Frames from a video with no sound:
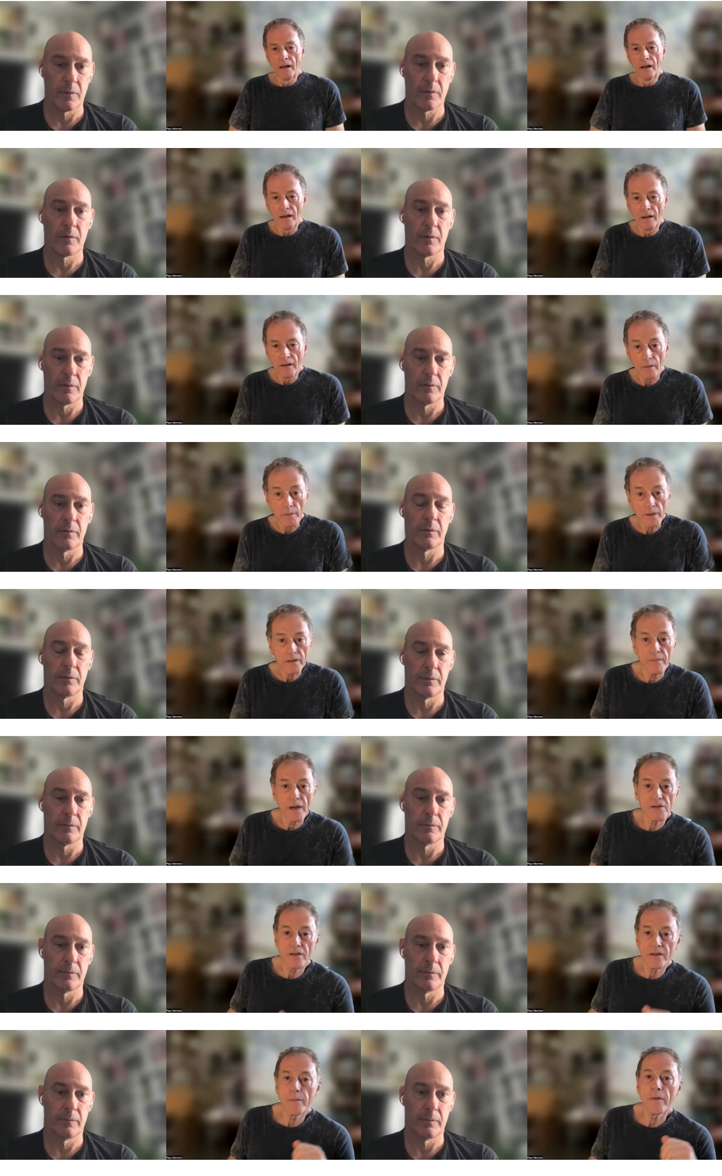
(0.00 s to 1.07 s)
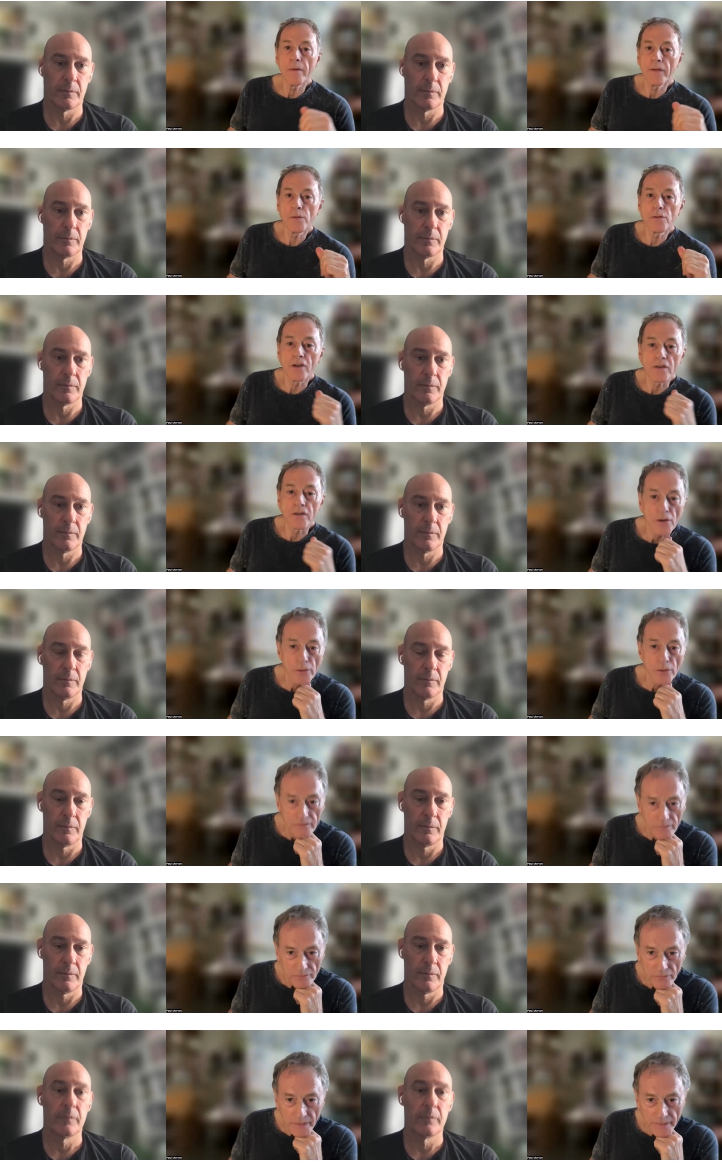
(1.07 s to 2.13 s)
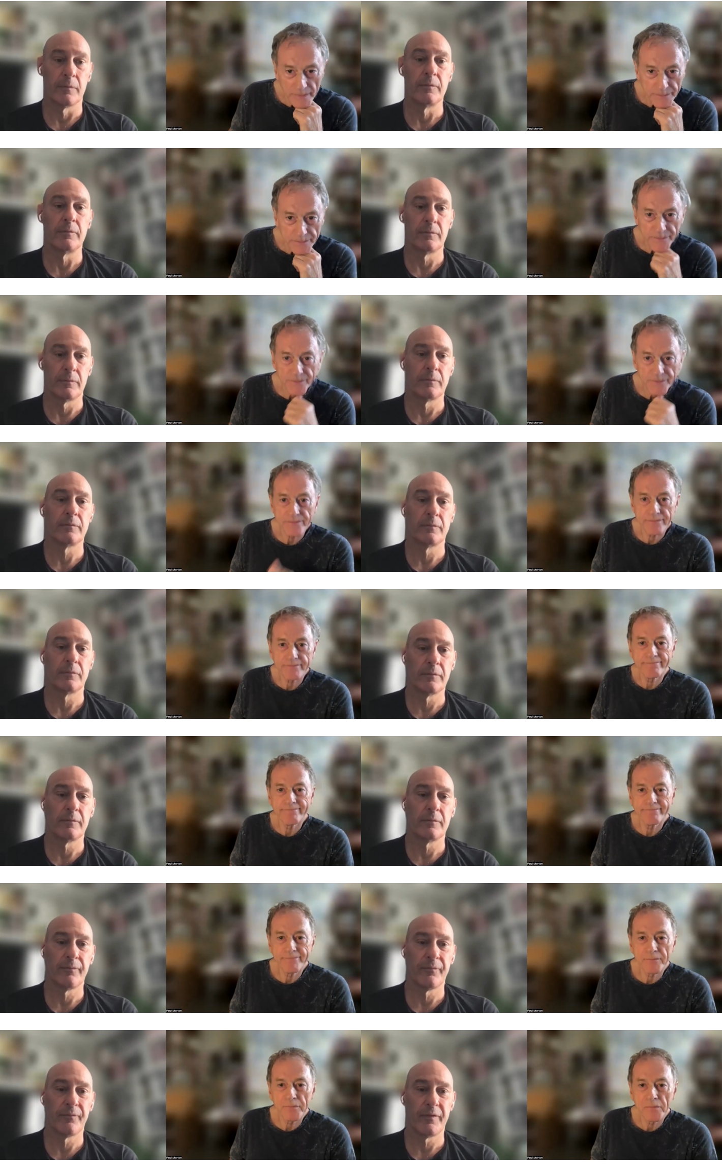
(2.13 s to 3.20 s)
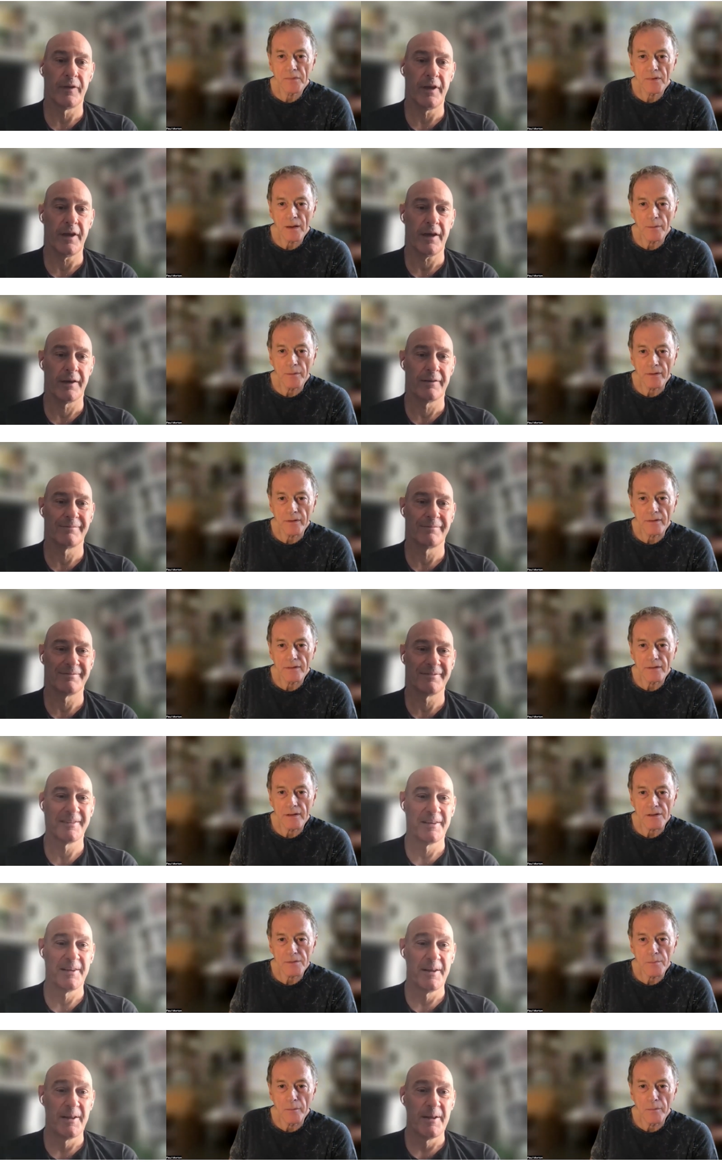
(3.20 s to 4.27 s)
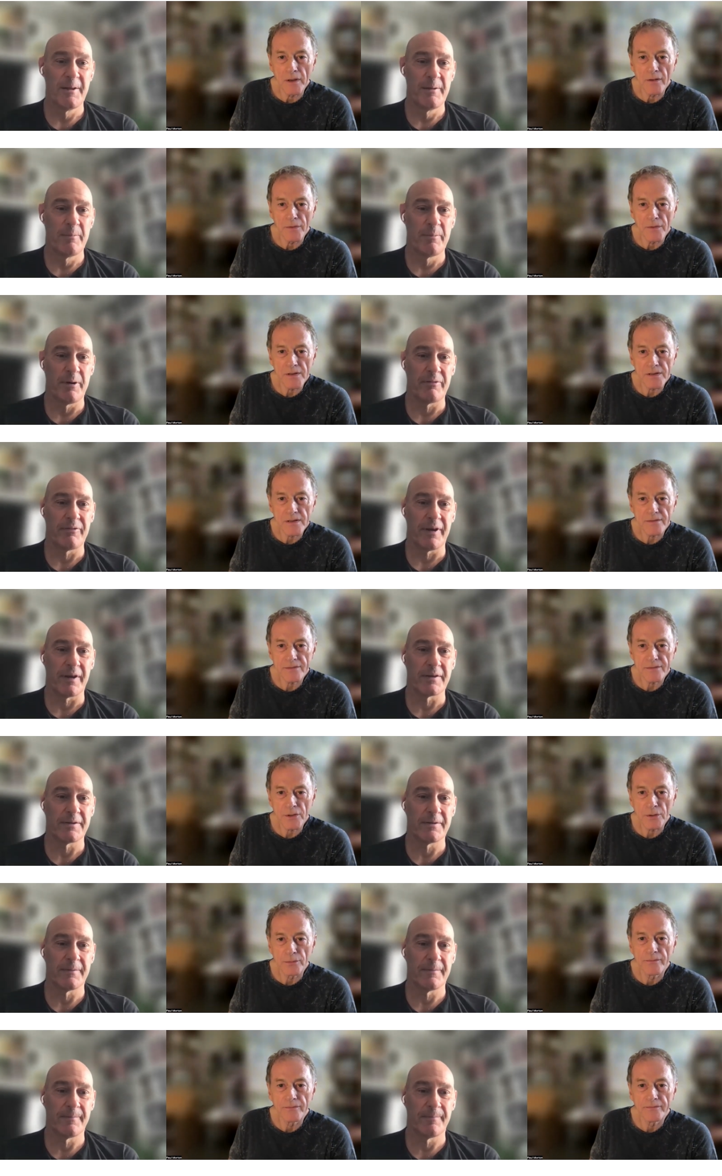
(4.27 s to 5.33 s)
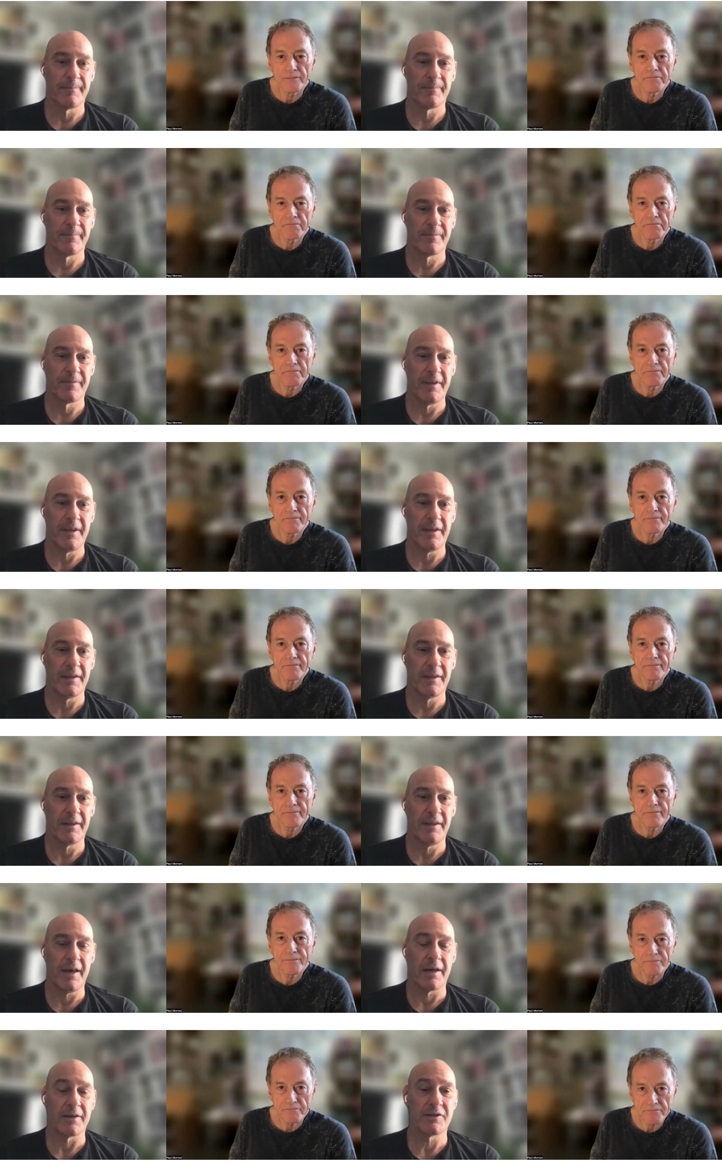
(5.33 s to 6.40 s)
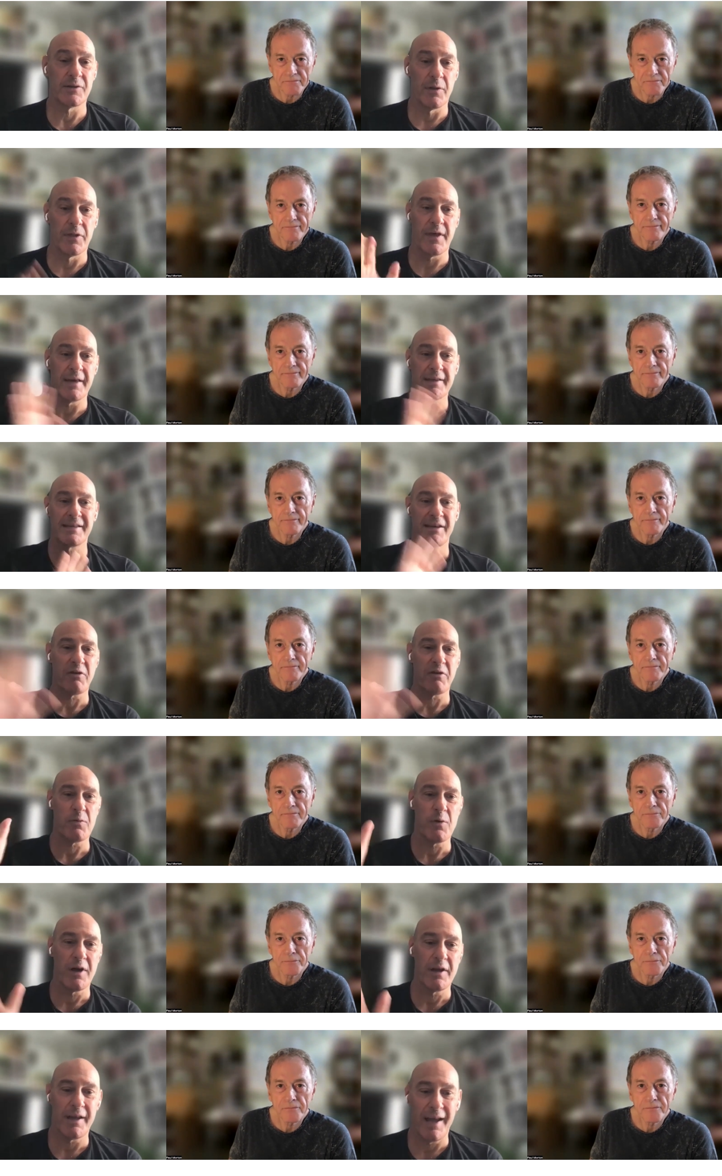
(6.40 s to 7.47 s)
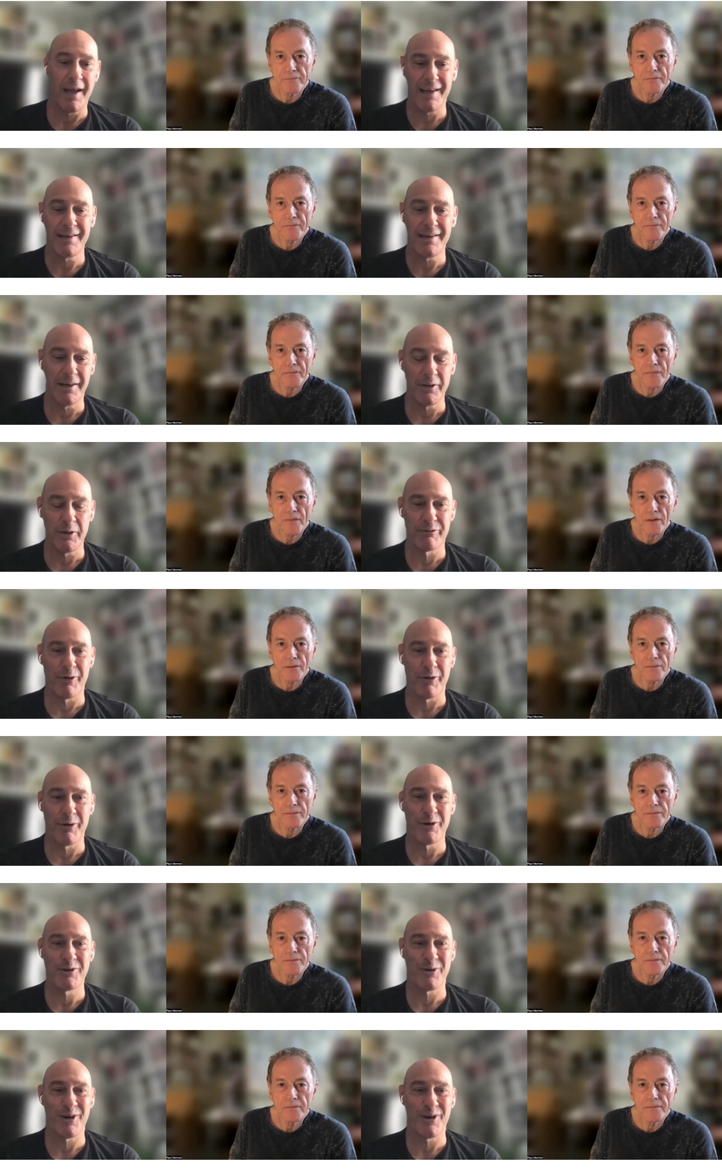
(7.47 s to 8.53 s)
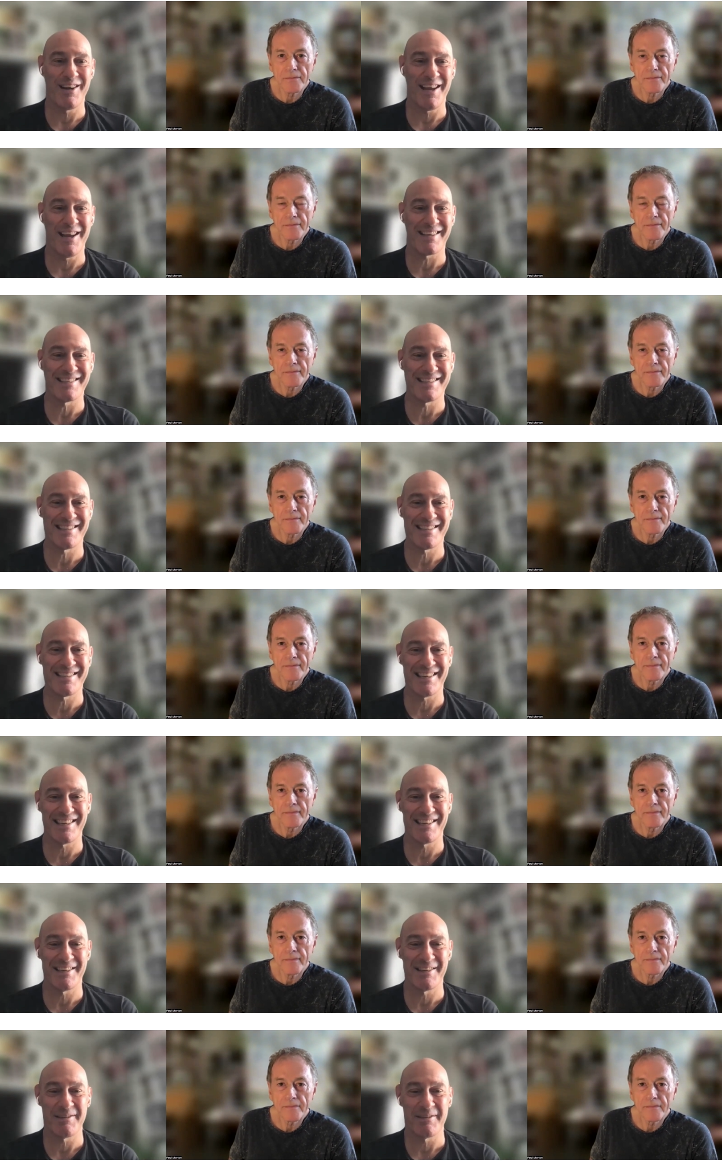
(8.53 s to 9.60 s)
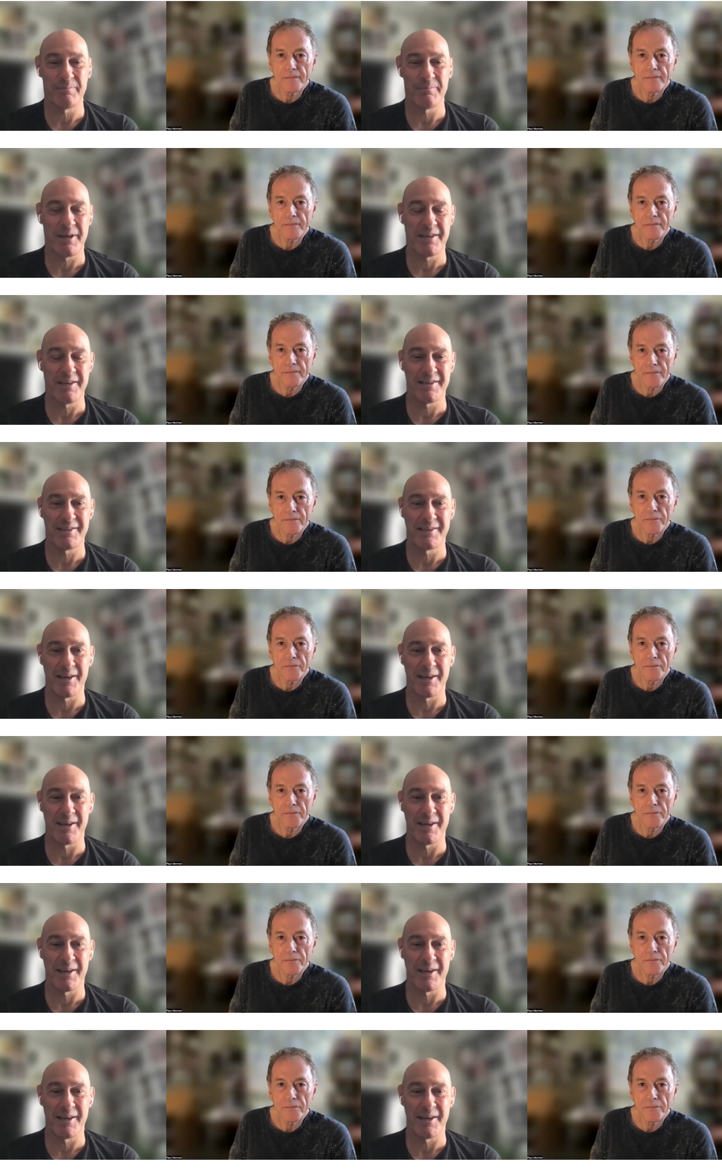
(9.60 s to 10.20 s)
Speaker 1: uh, and we can mention them in future. So, right. Yeah. That's maybe it for Perfect.
Speaker 2: This. Yeah. So, thanks everyone and uh, look forward to our next uh, PNG